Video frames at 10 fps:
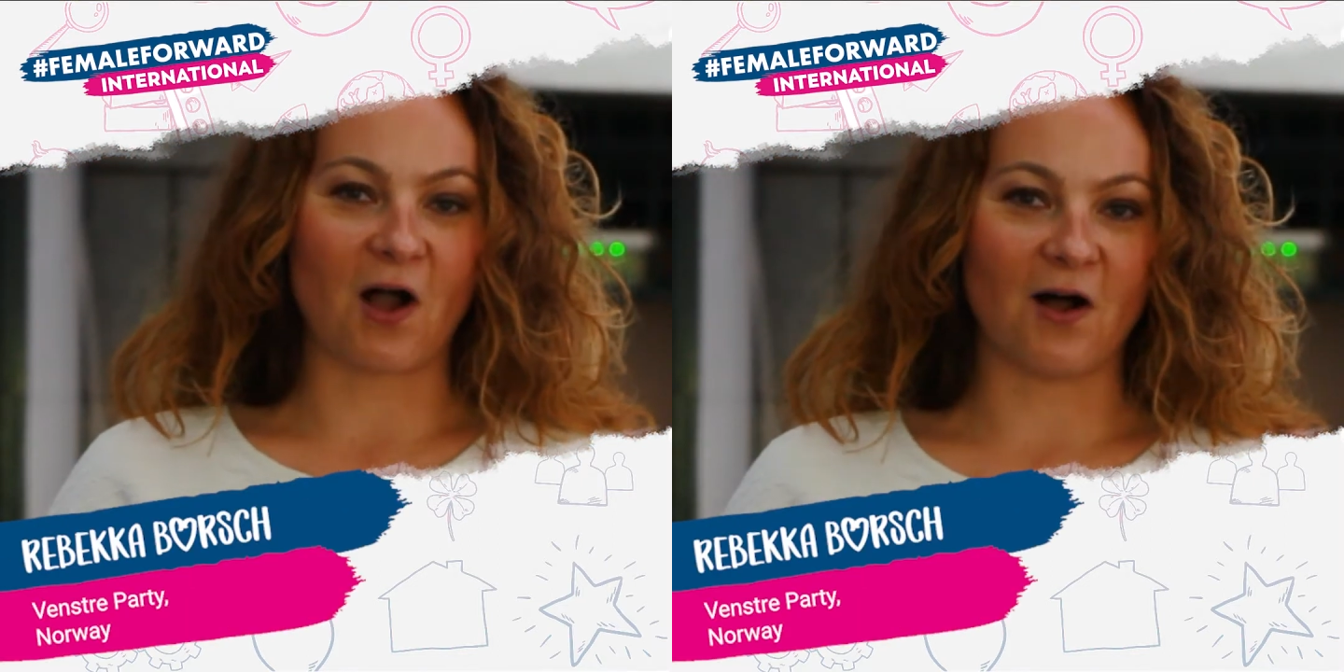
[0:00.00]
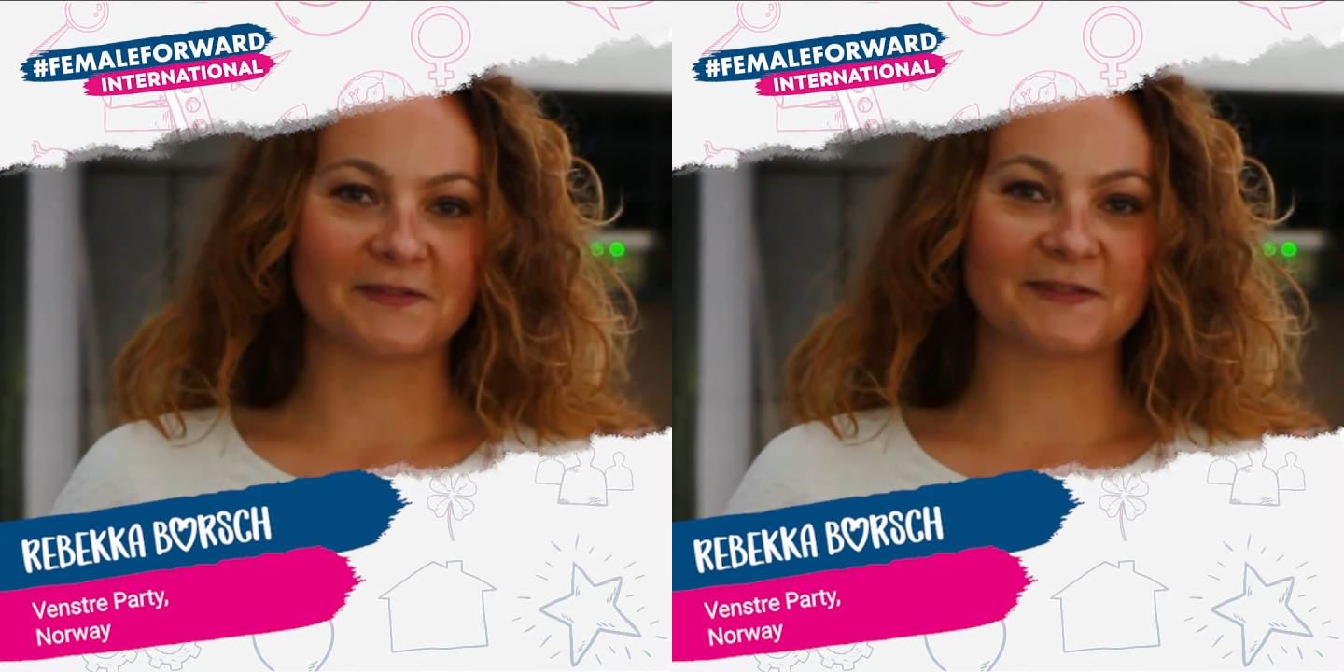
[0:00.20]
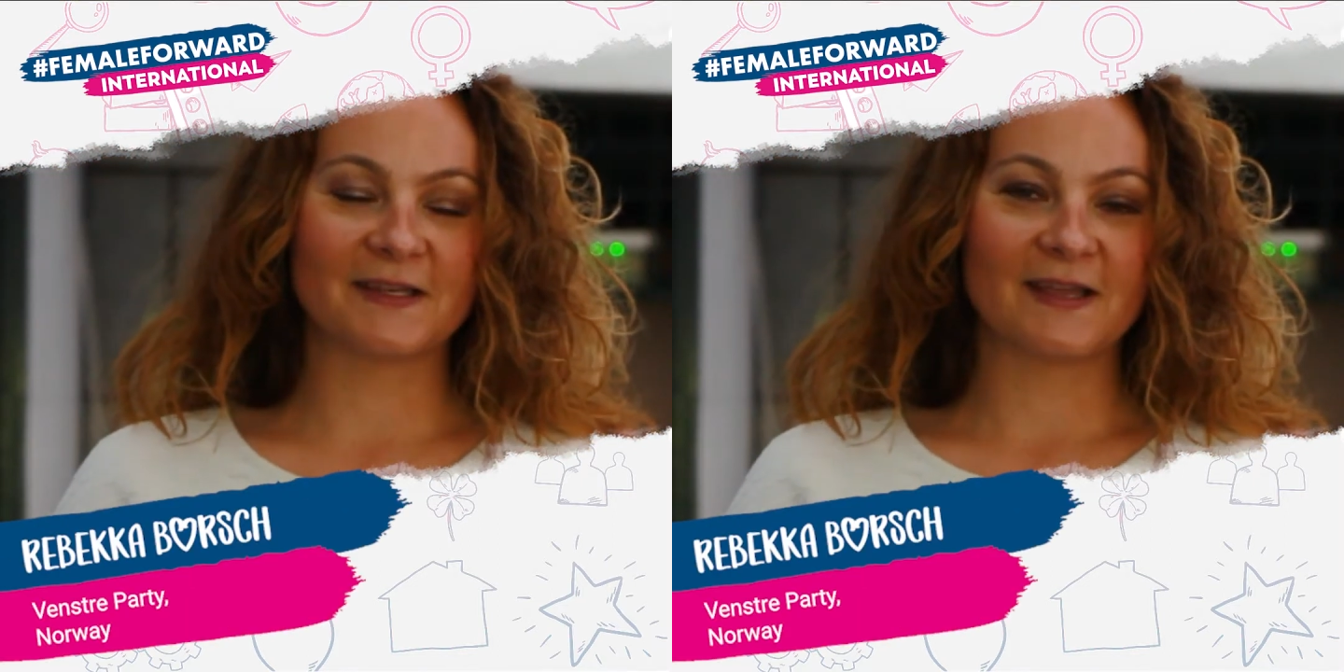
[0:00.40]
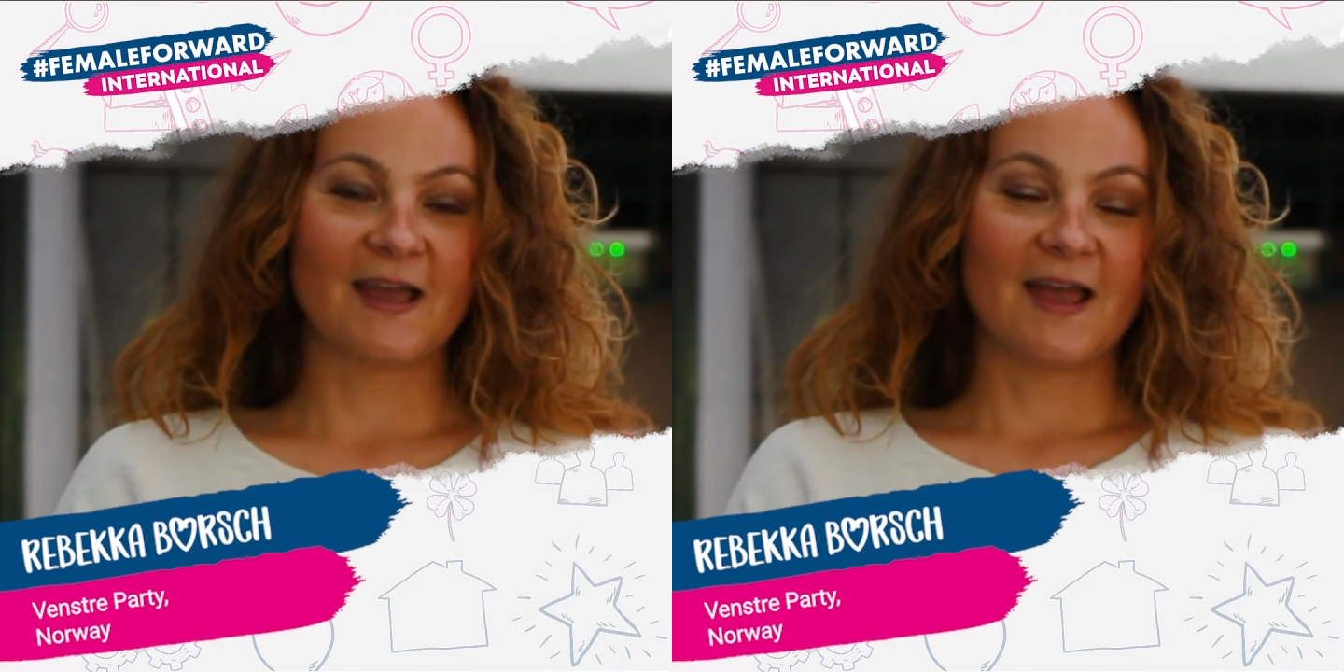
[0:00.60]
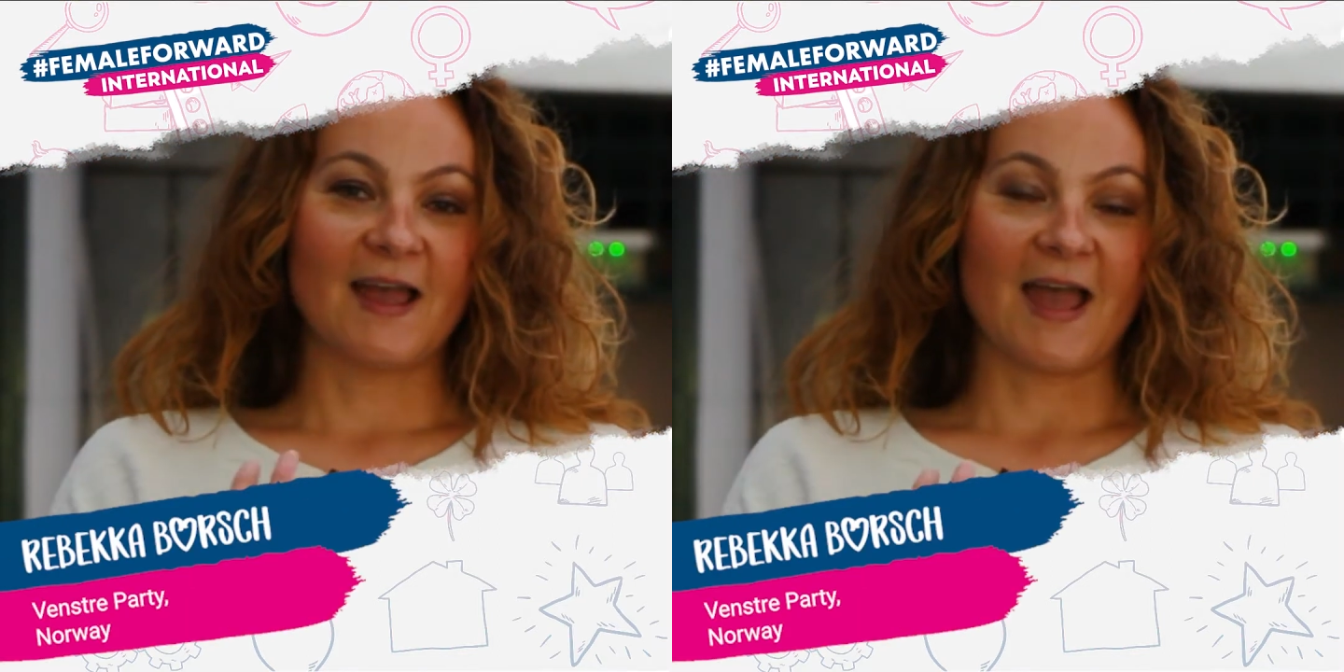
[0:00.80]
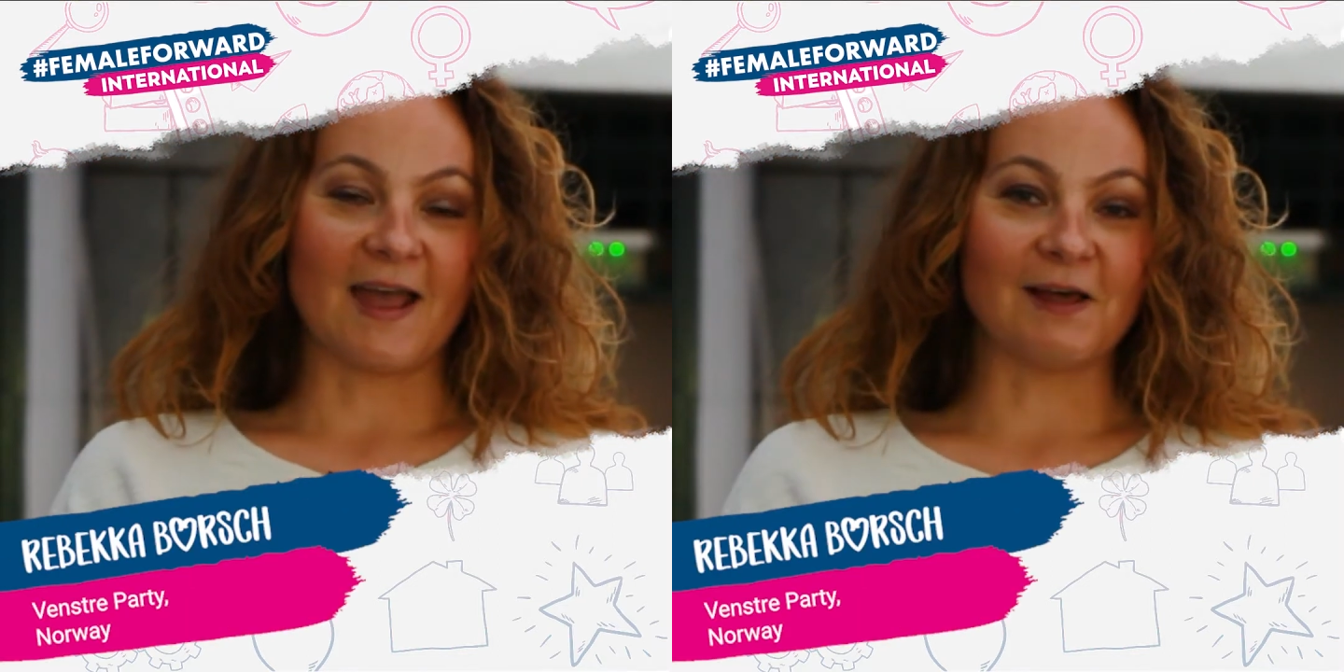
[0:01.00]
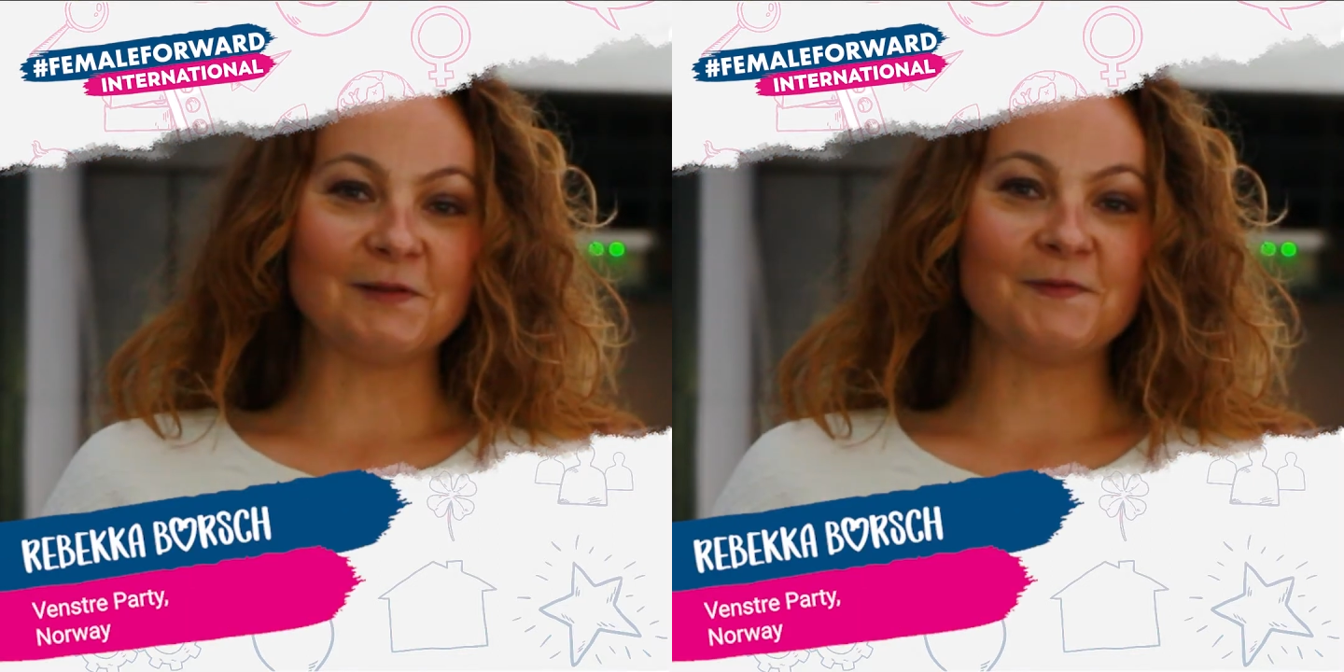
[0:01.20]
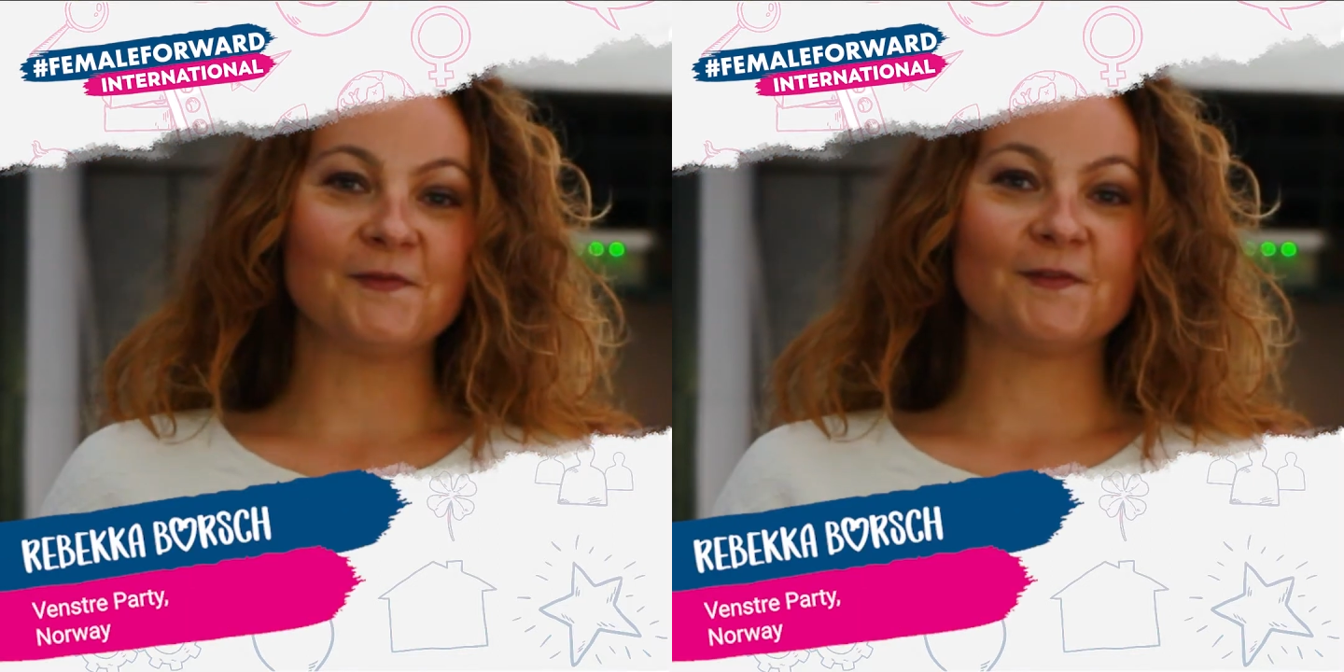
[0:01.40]
ask
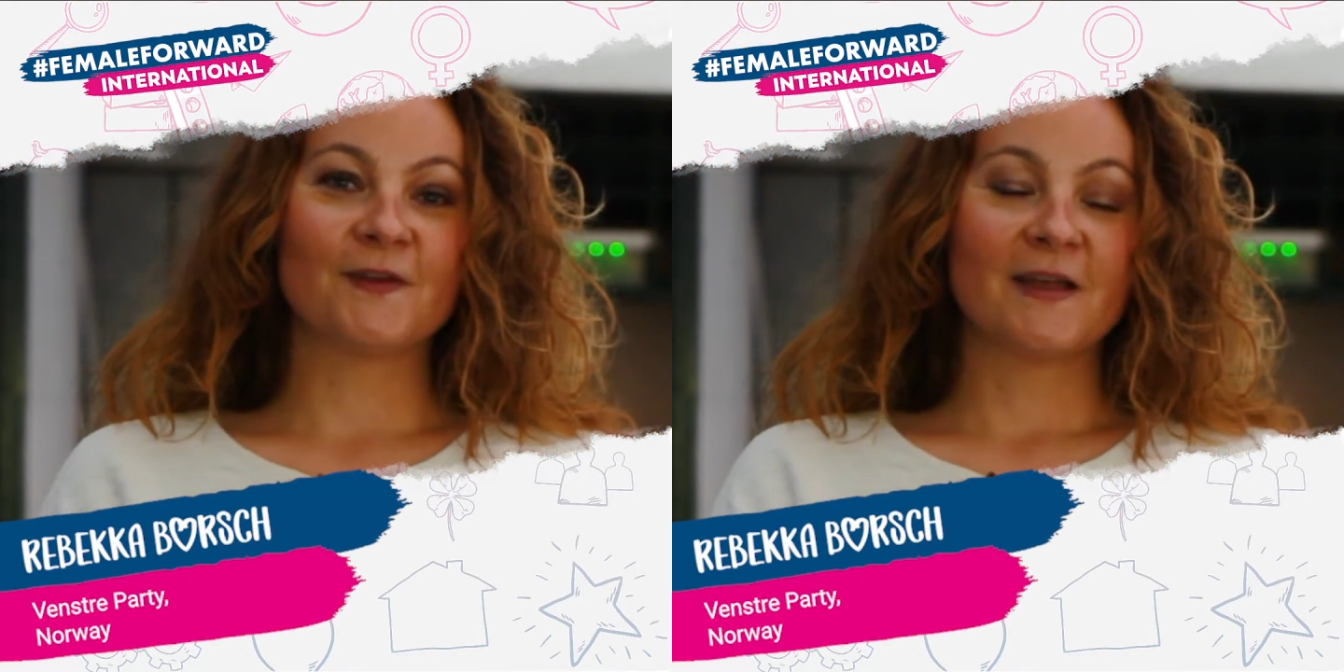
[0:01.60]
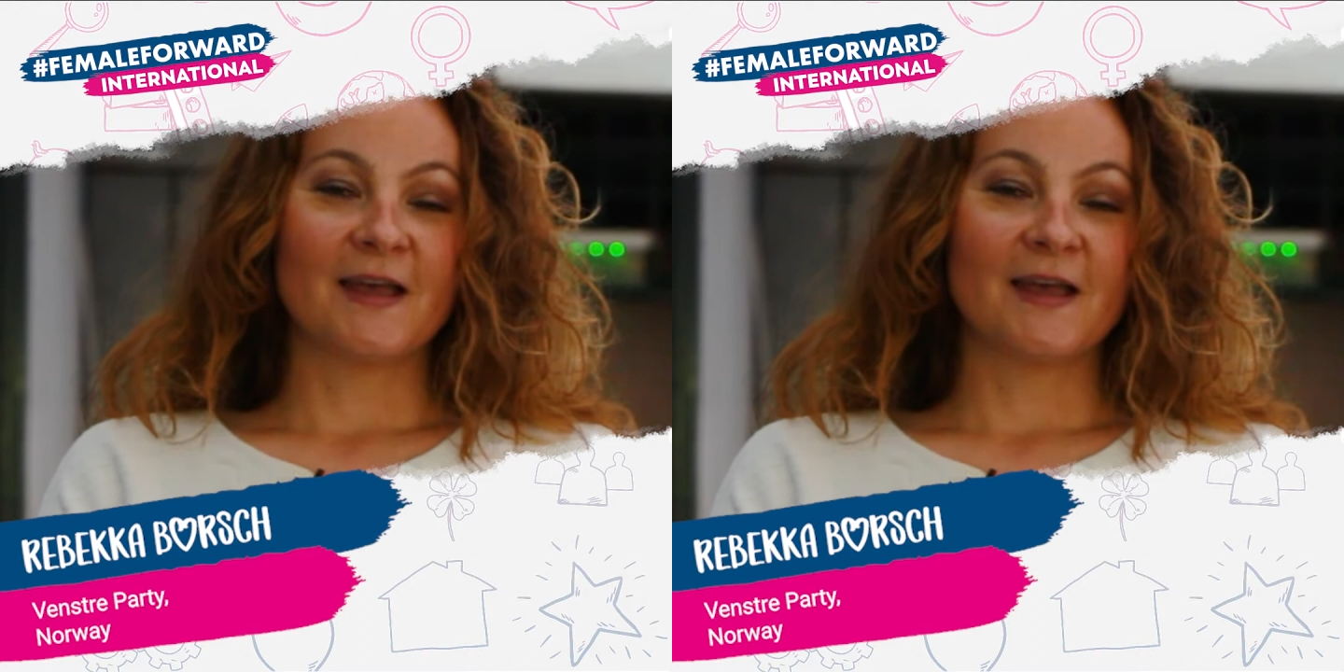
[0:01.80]
ELF,